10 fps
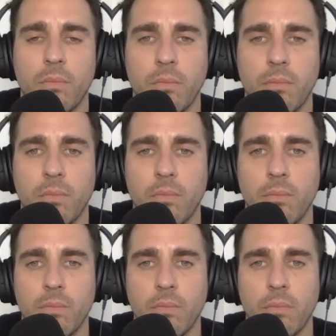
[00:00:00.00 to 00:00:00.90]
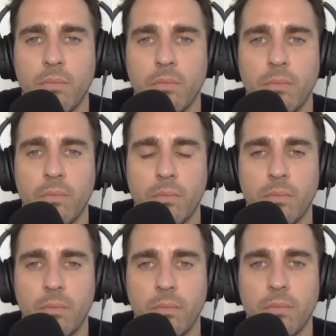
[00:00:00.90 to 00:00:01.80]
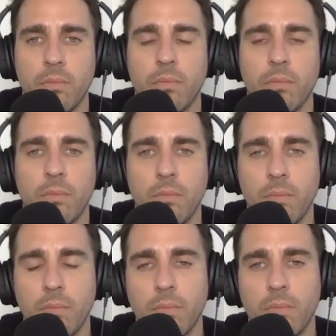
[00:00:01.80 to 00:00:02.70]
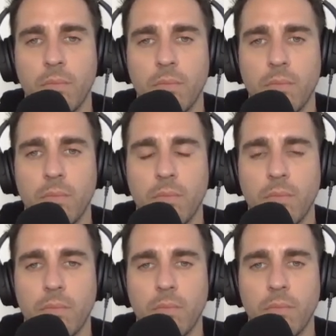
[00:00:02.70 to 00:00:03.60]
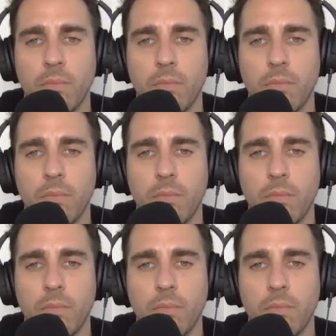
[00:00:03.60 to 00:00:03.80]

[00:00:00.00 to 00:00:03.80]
This person isn't speaking.